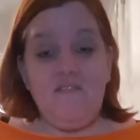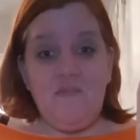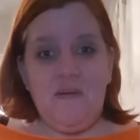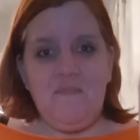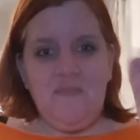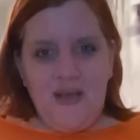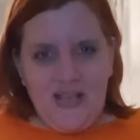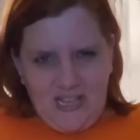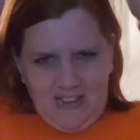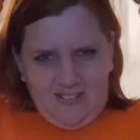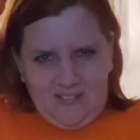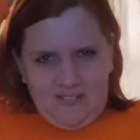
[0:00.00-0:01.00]
I remember.
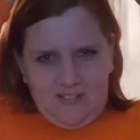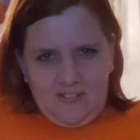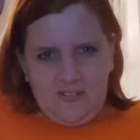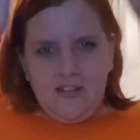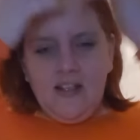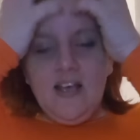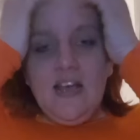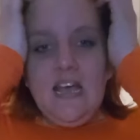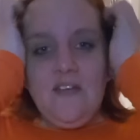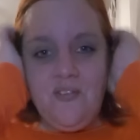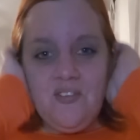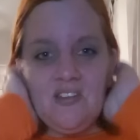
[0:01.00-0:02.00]
Yes.
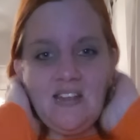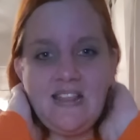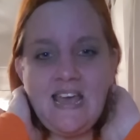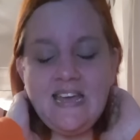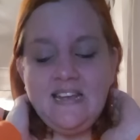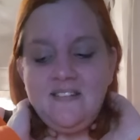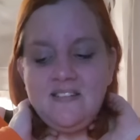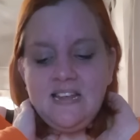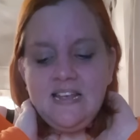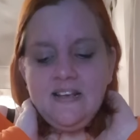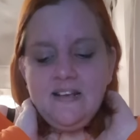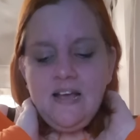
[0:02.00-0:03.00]
If you sit there
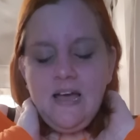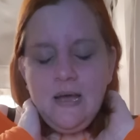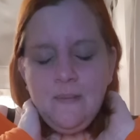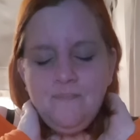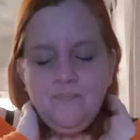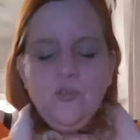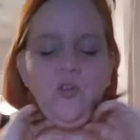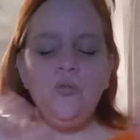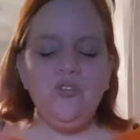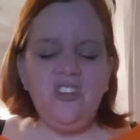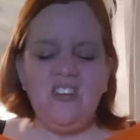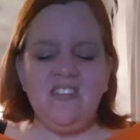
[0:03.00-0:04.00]
eating
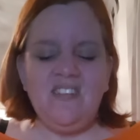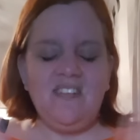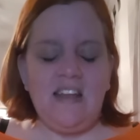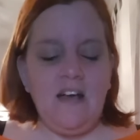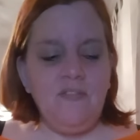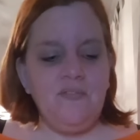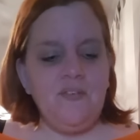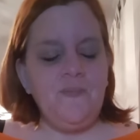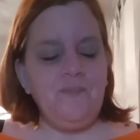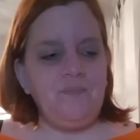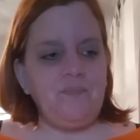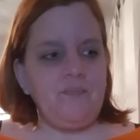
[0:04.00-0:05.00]
all shitty stuff,
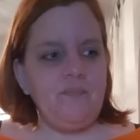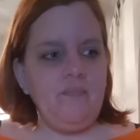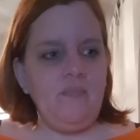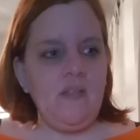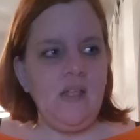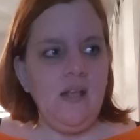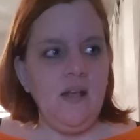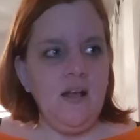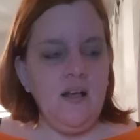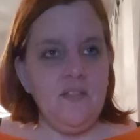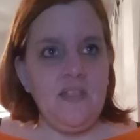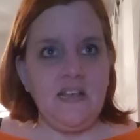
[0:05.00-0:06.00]

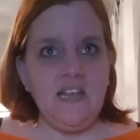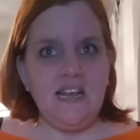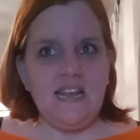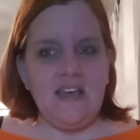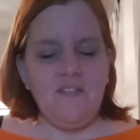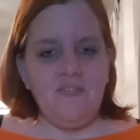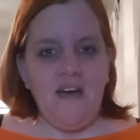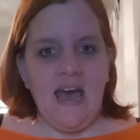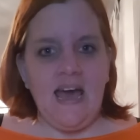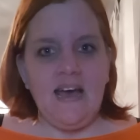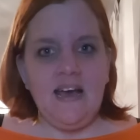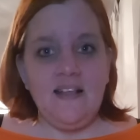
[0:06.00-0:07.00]
then you're going to get
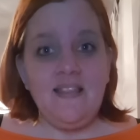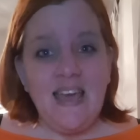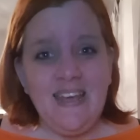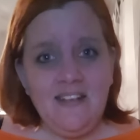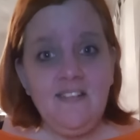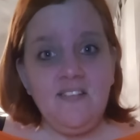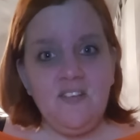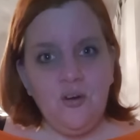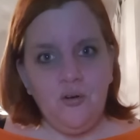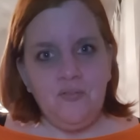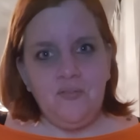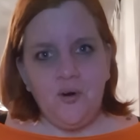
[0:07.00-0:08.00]
fat. And that is
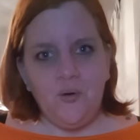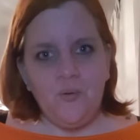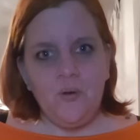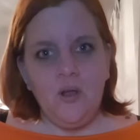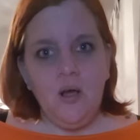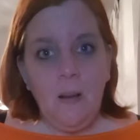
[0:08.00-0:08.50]
your fault.